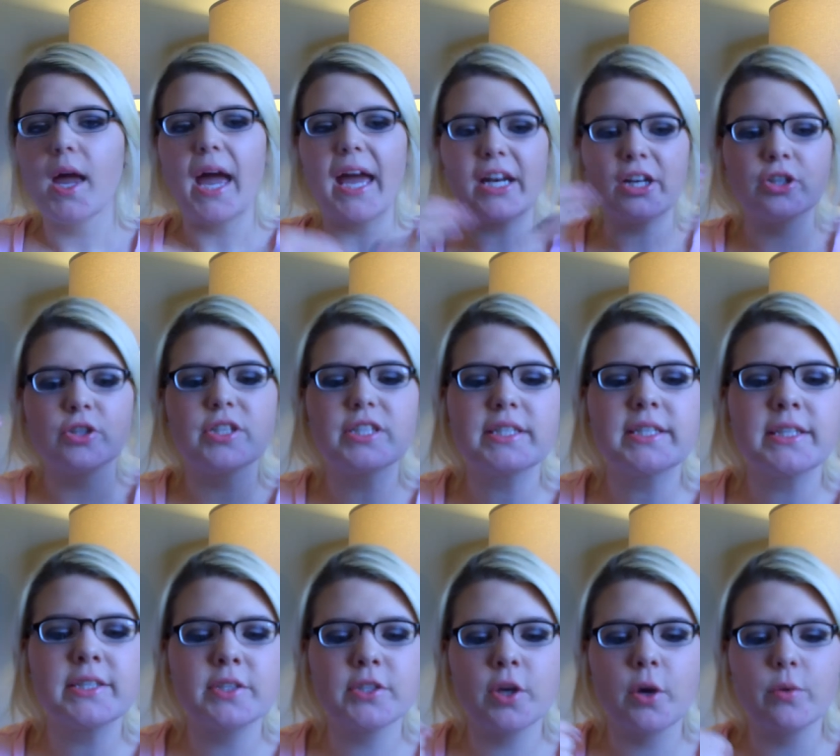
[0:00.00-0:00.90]
And it'll just
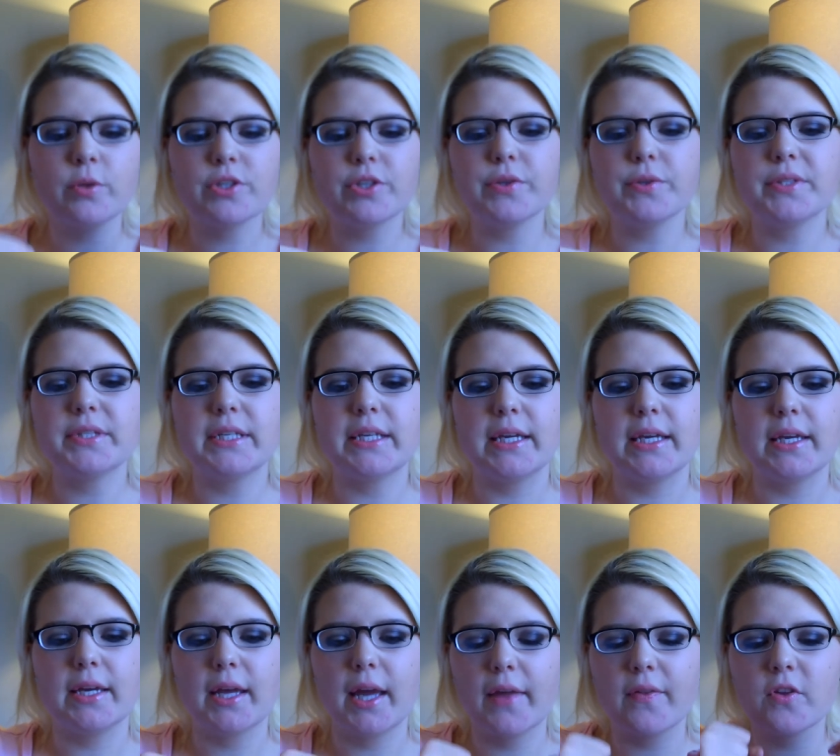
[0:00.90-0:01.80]
get so
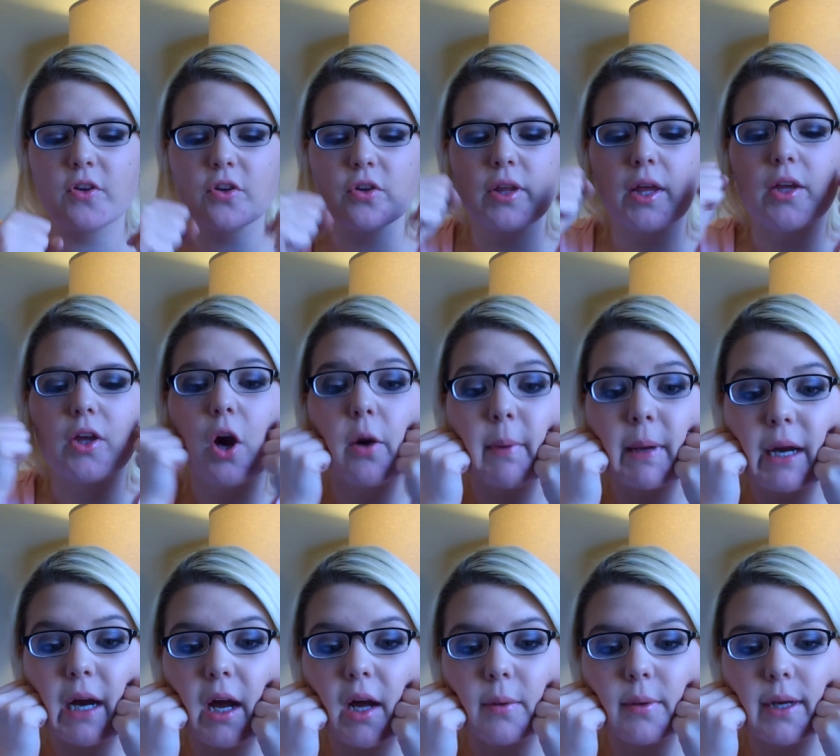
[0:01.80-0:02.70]
juicy. And then you're like, oh my
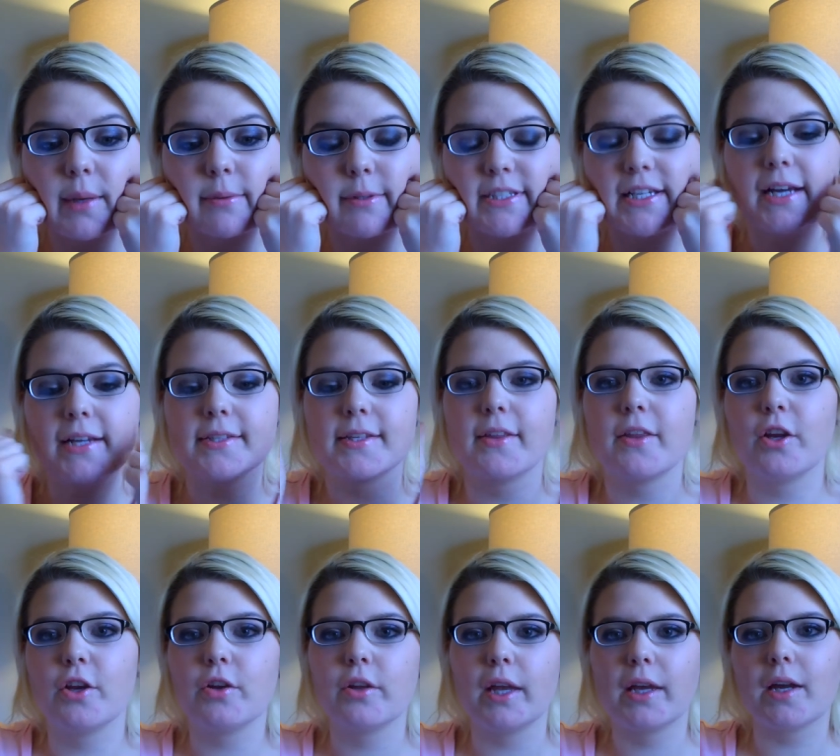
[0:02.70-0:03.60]
god, what happens next? And
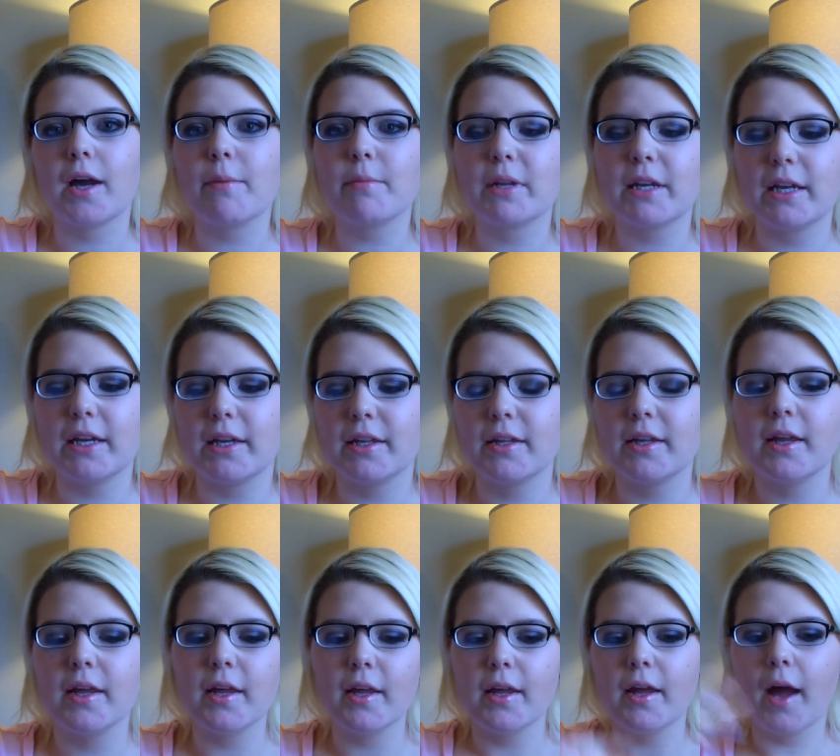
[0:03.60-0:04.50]
then you're like, I'm gonna hit,
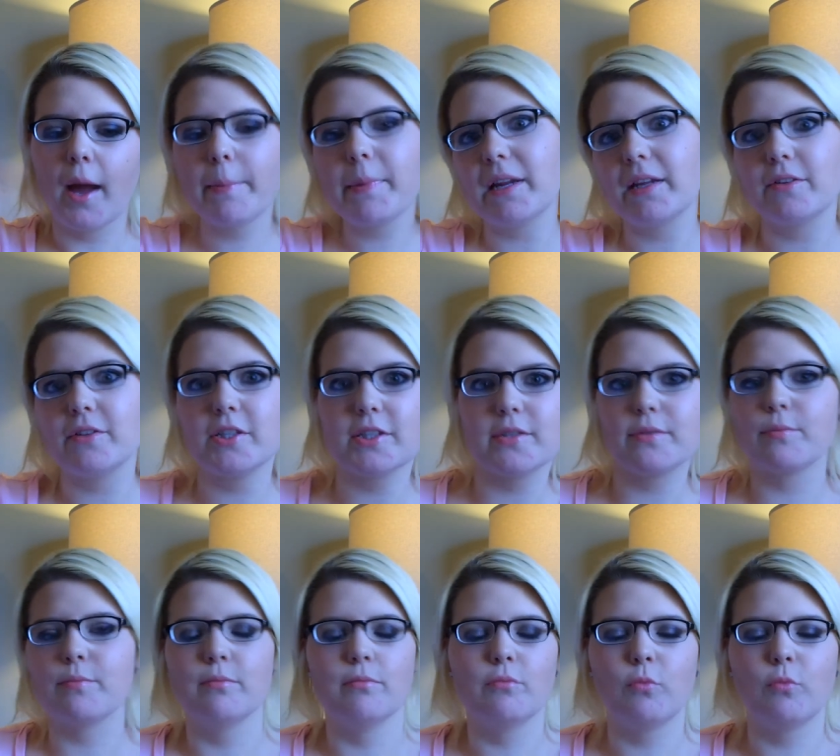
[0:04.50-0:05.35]
I'm gonna just